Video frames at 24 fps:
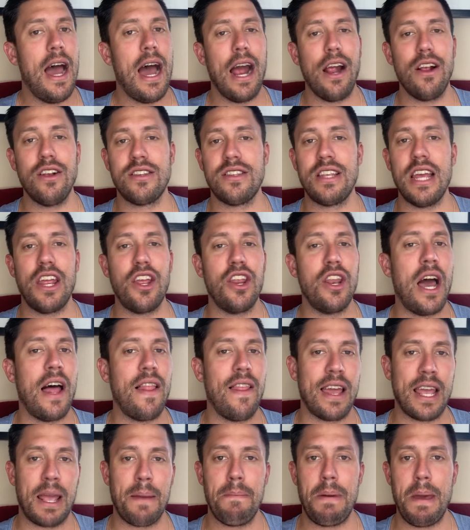I understand you not
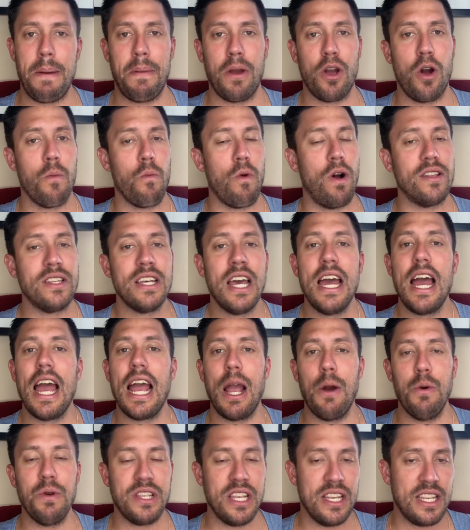liking pimping home runs.
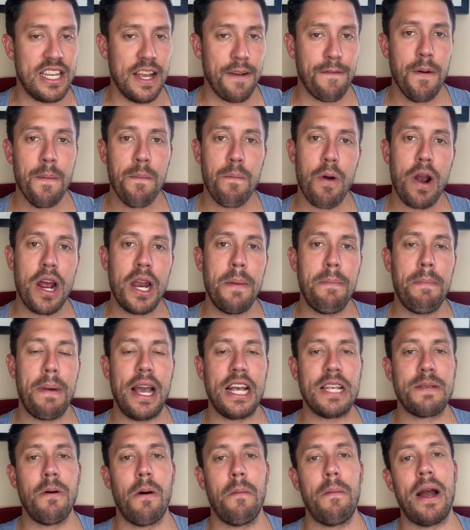It was a different brand of
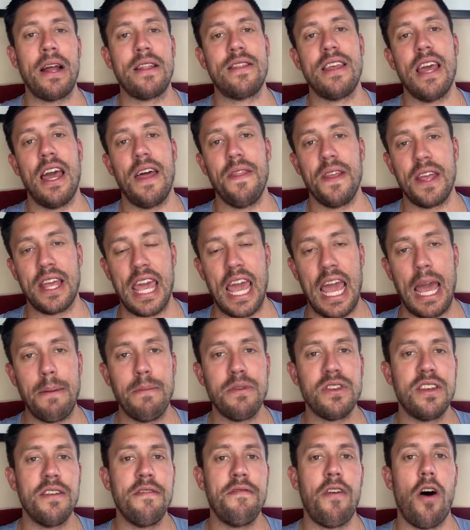baseball back then. The game
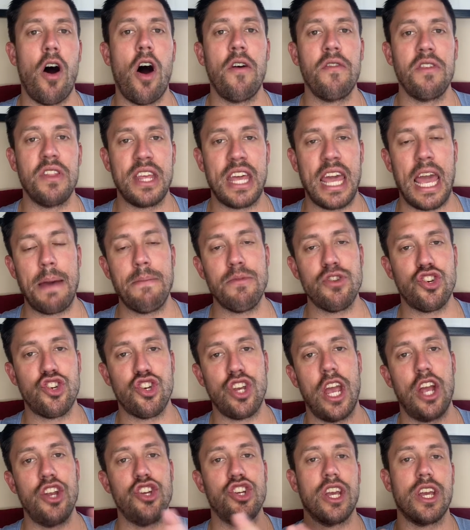is evolving. The game is
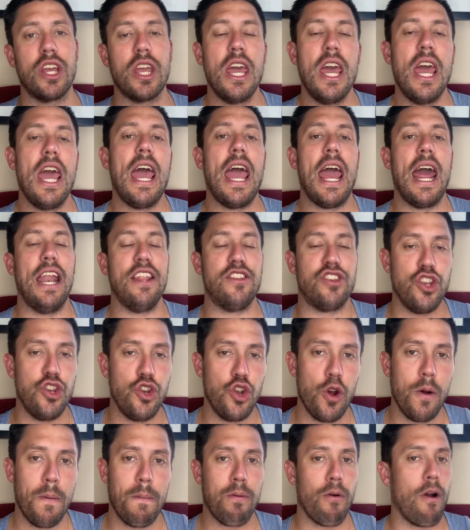changing, and it's a
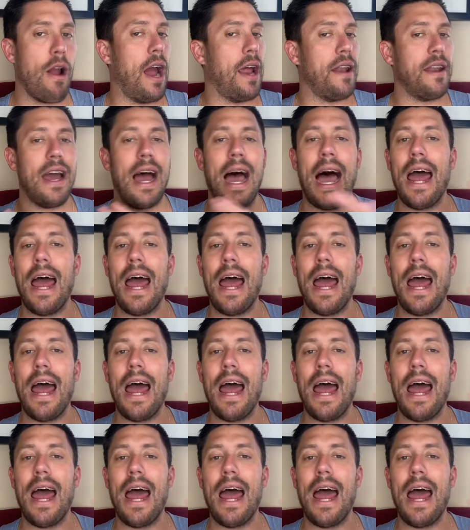new brand.